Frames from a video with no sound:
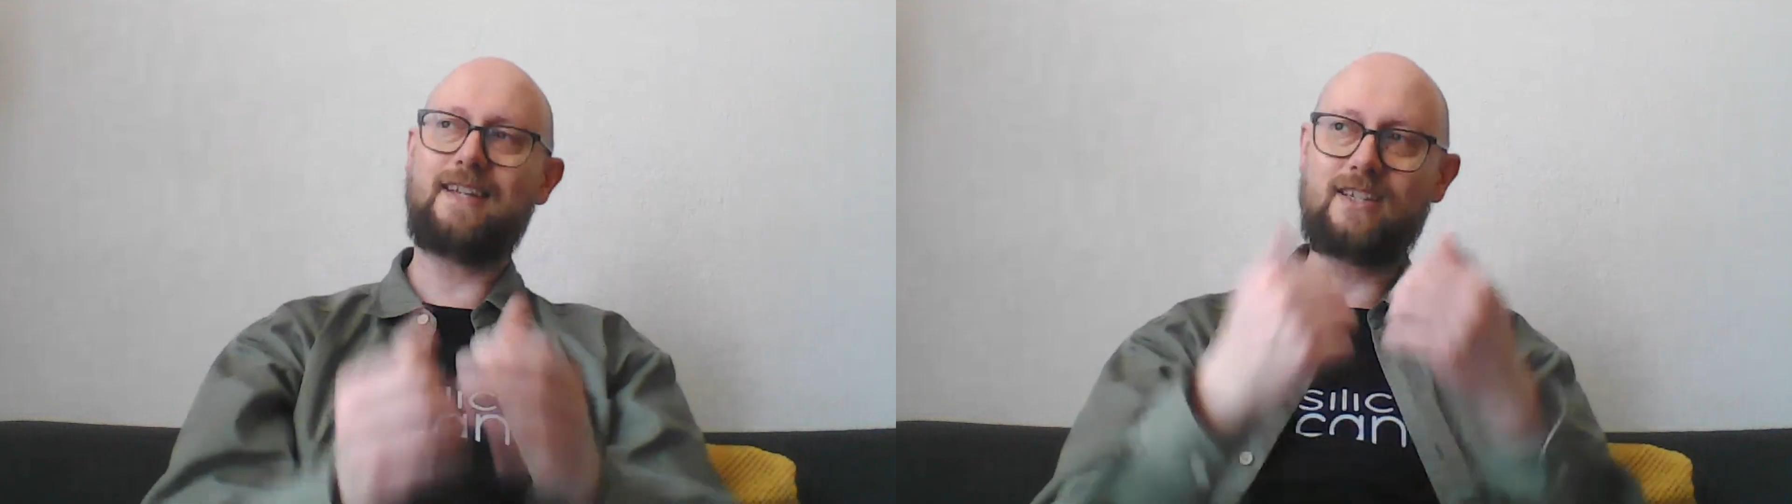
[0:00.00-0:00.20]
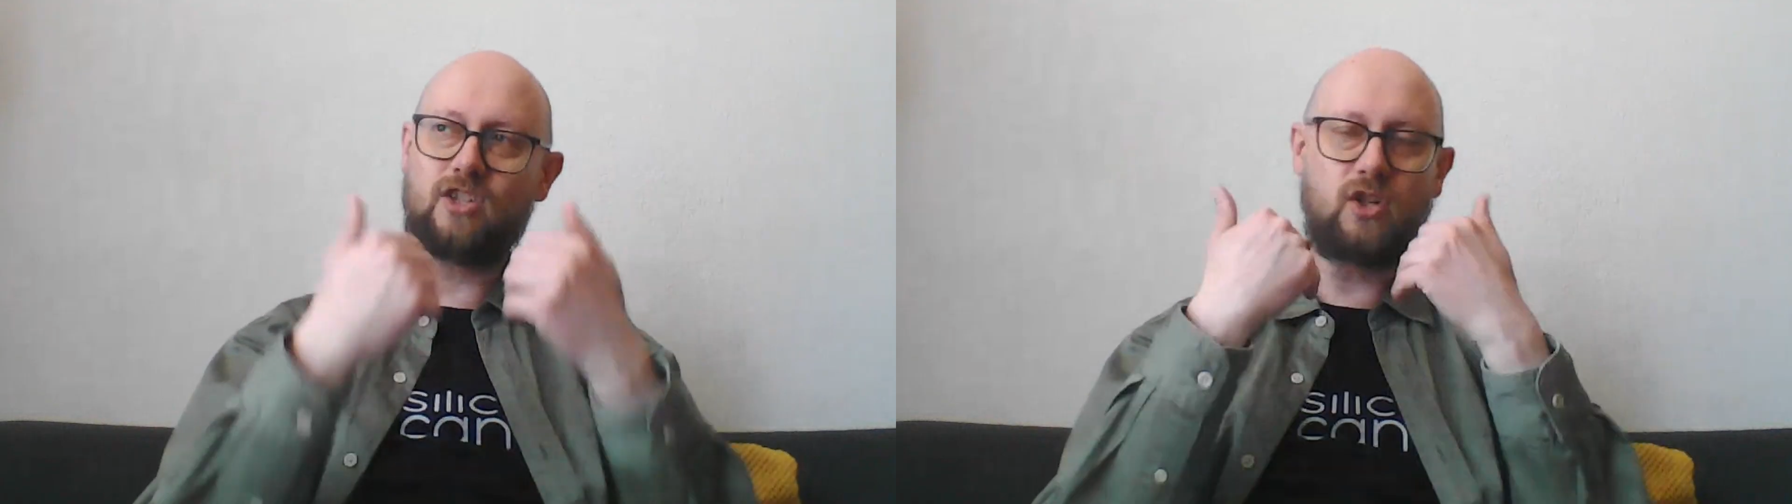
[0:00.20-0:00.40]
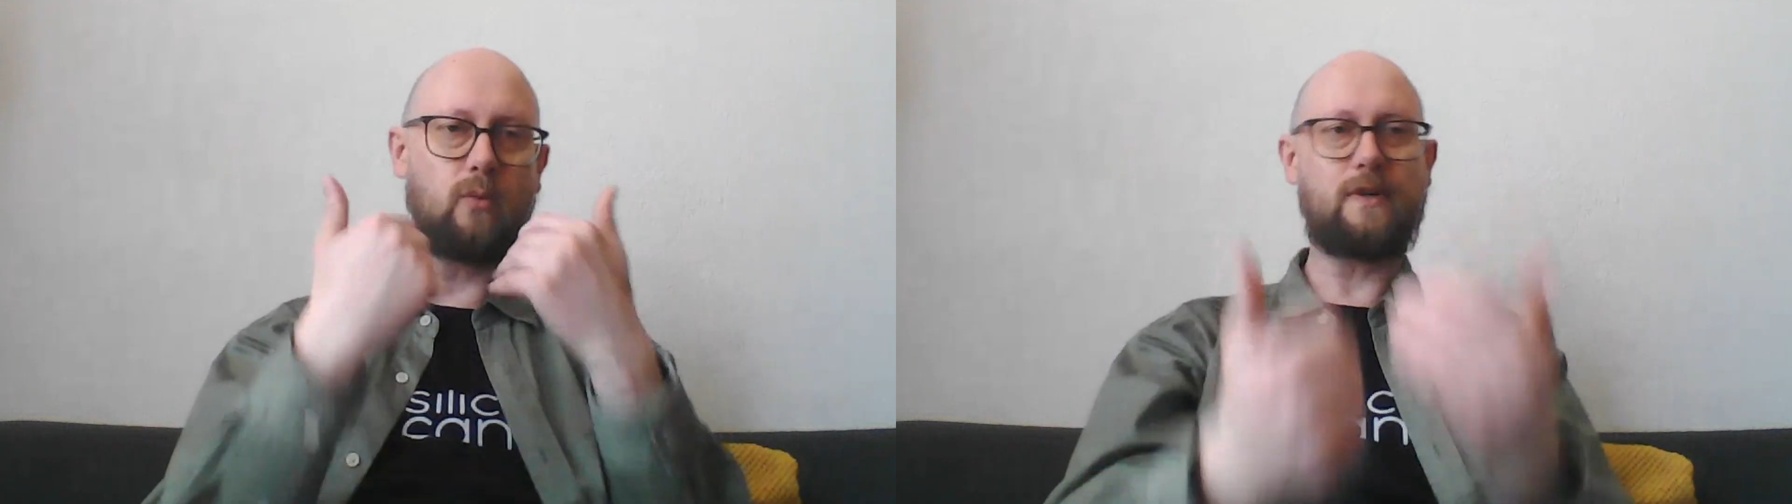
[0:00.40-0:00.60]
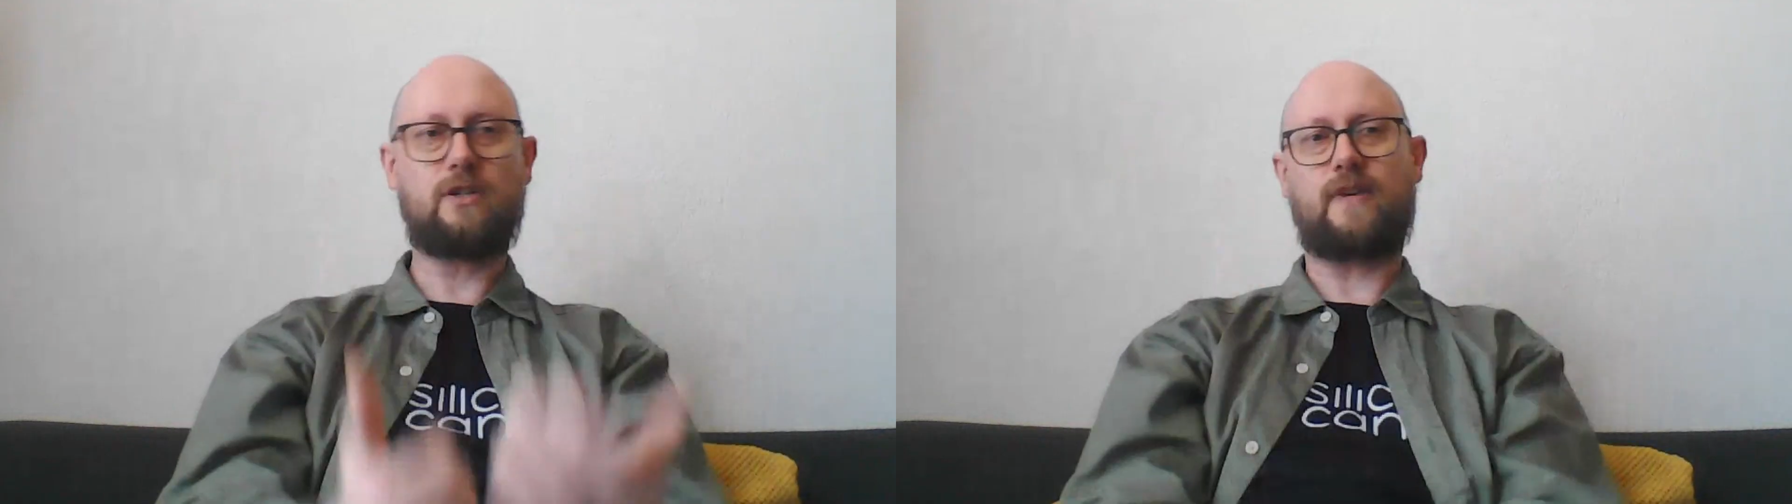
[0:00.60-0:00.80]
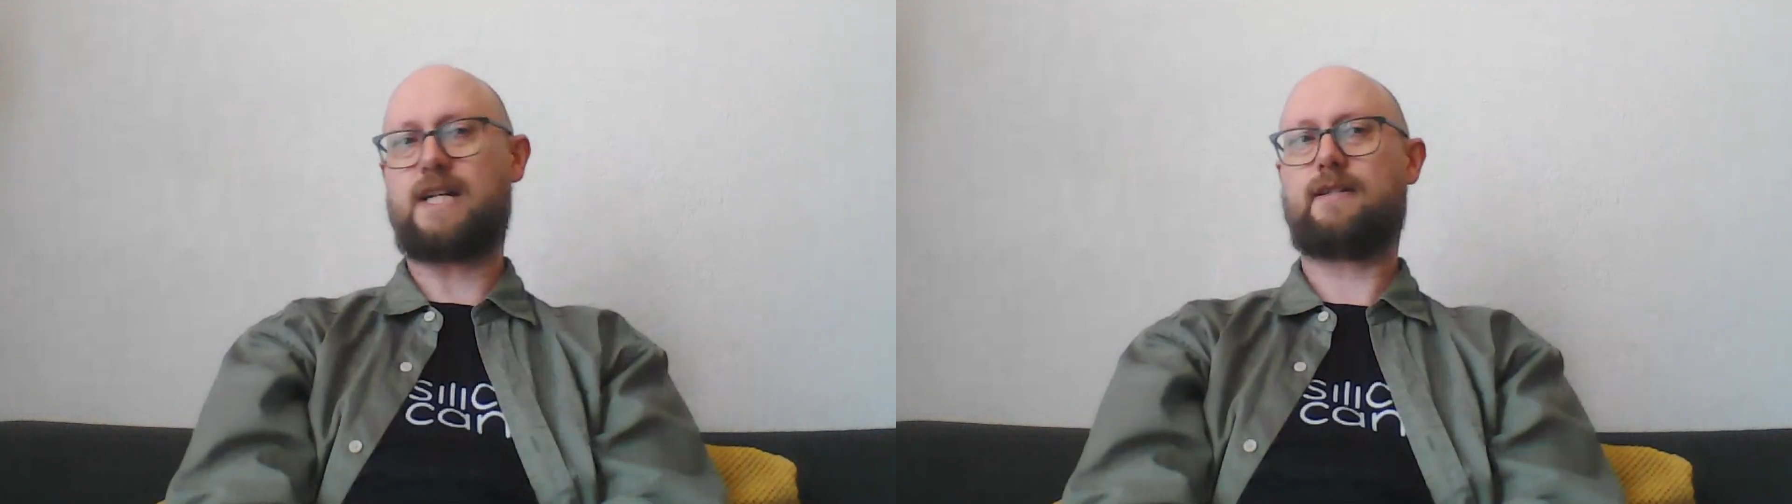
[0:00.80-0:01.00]
It's so
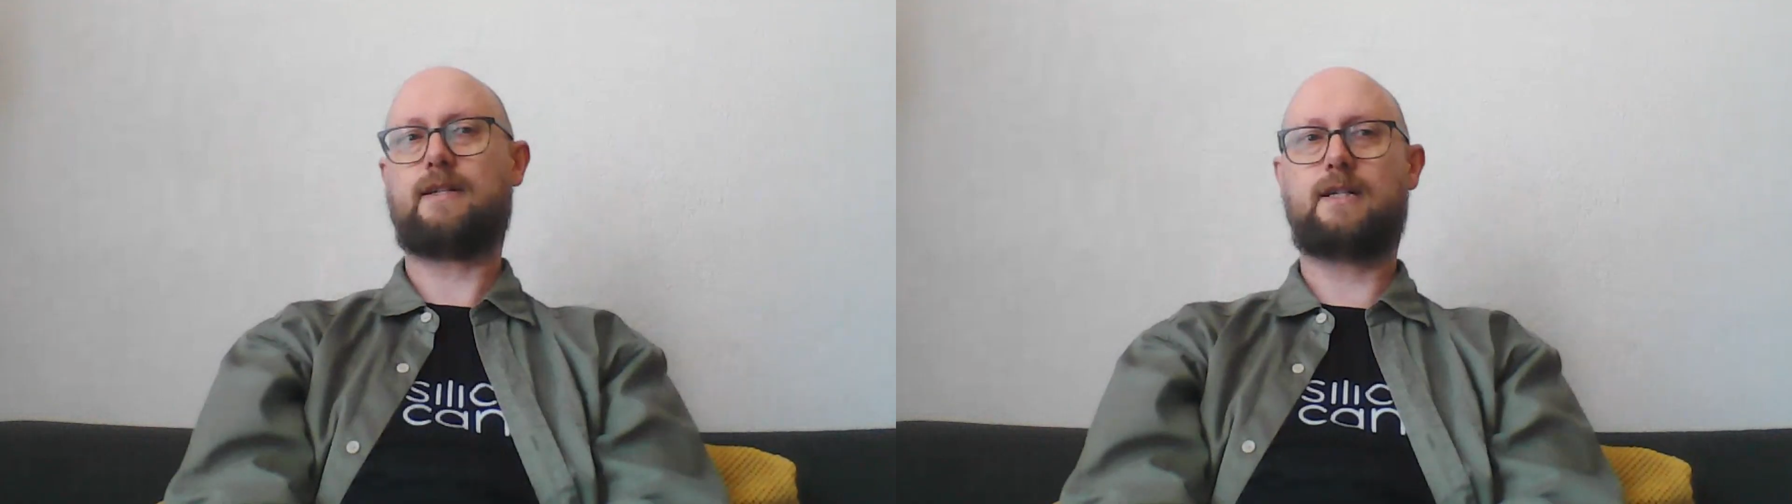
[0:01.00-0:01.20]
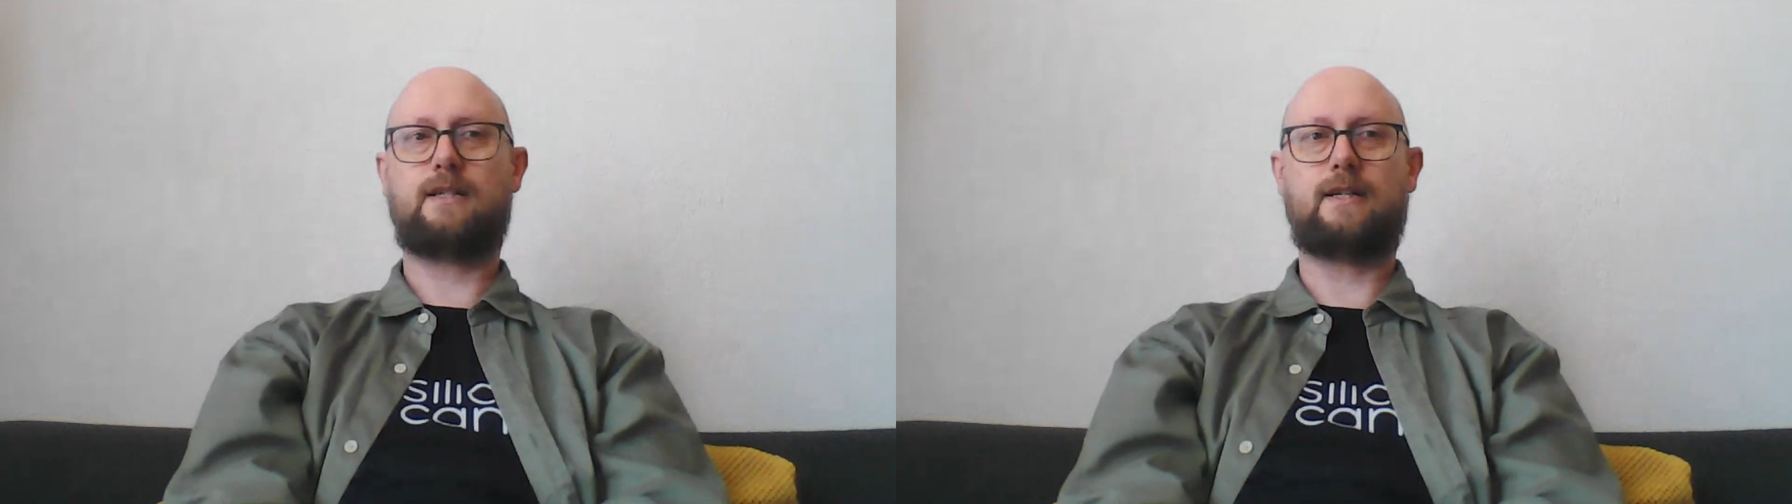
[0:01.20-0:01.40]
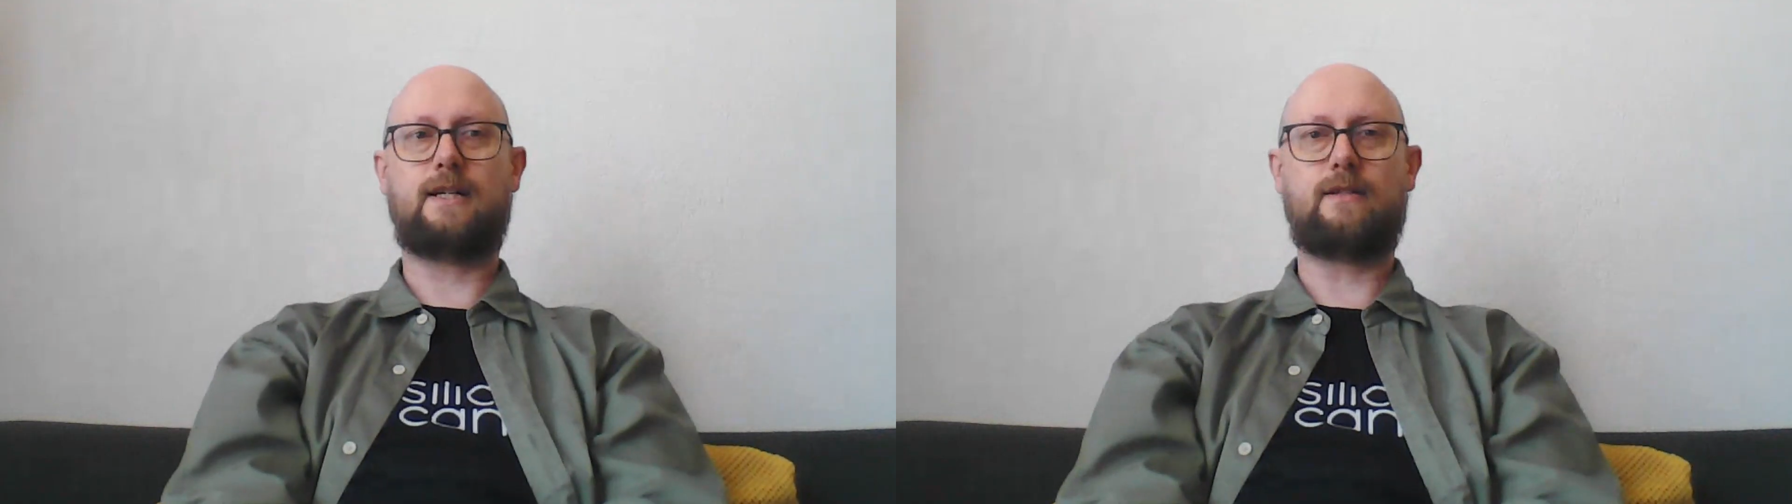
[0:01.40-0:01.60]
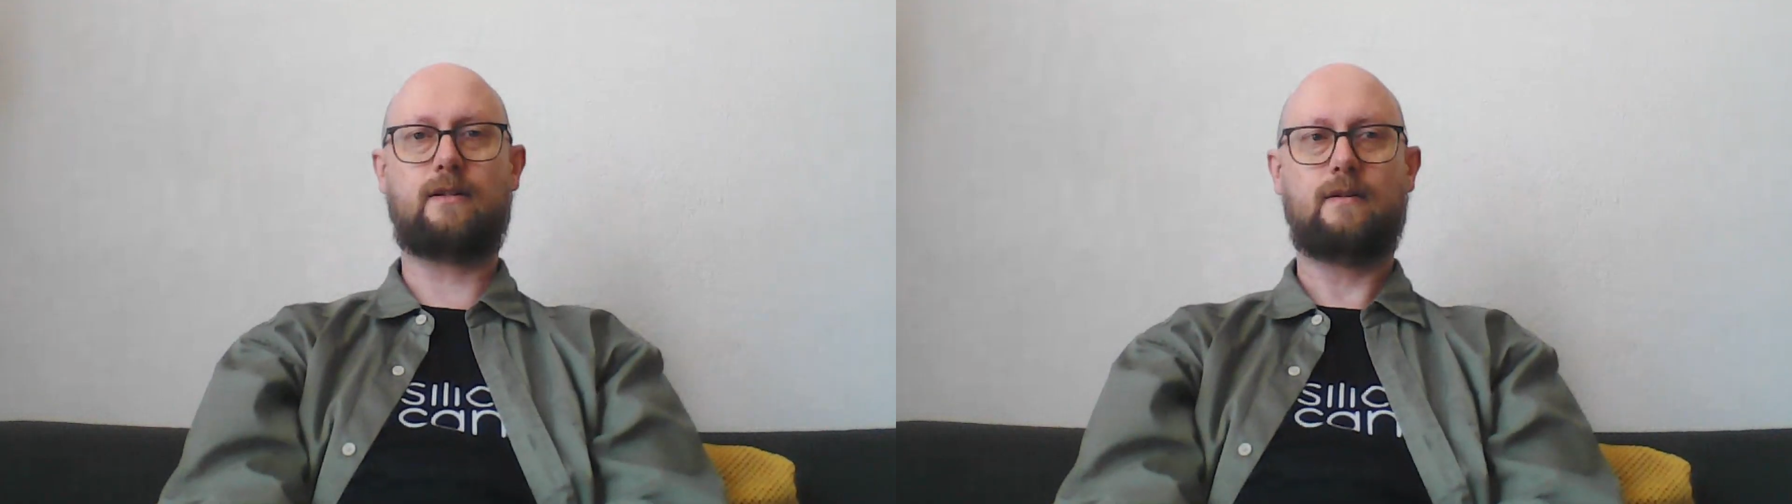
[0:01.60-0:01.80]
much faster these days.